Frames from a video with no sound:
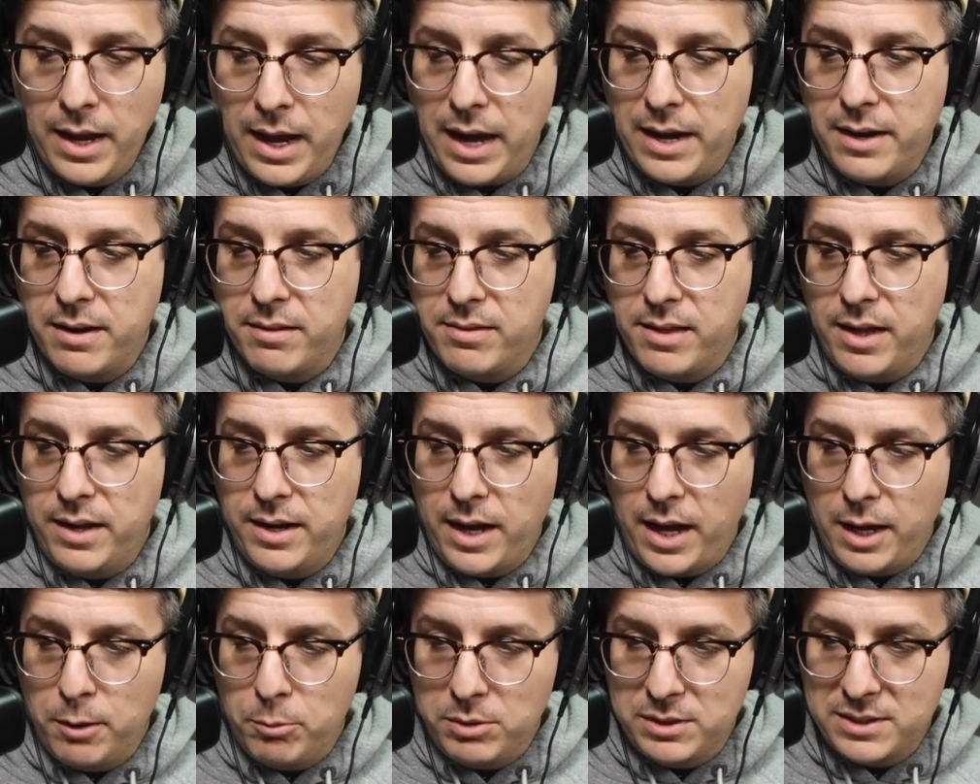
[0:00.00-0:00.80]
And then
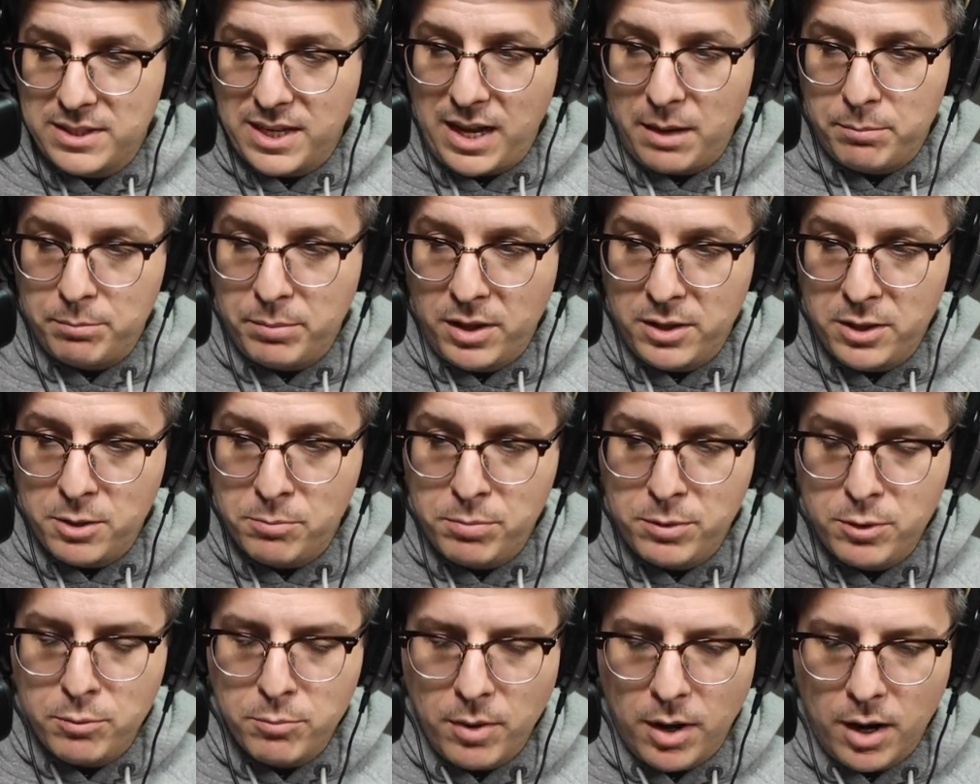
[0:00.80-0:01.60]
I will tap on the
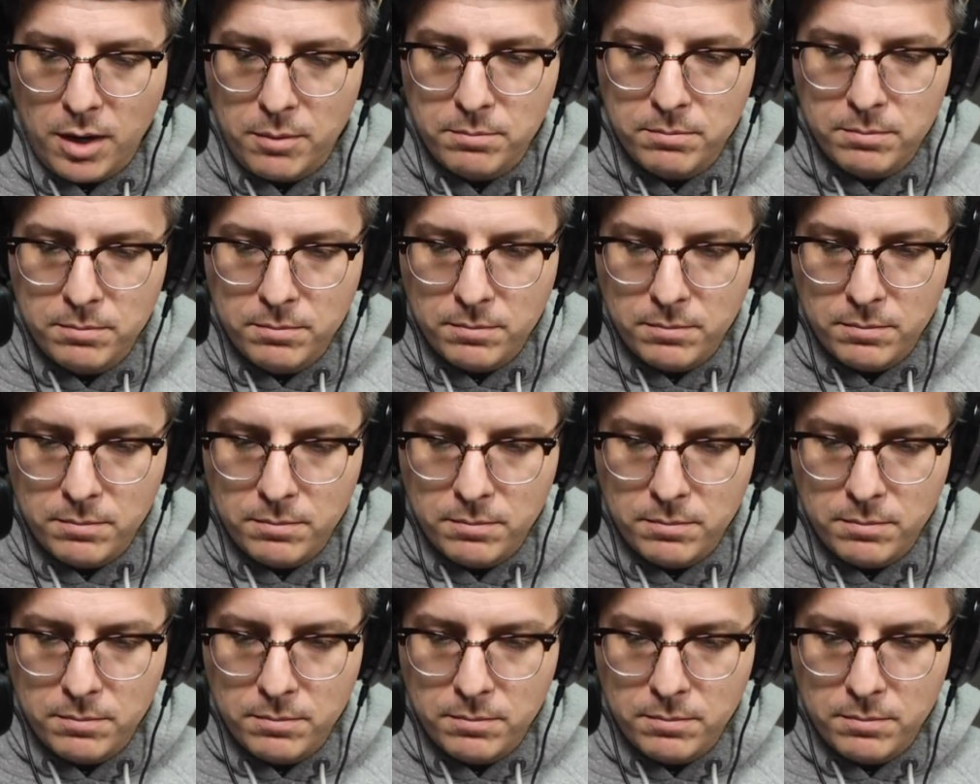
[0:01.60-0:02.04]
boom arm.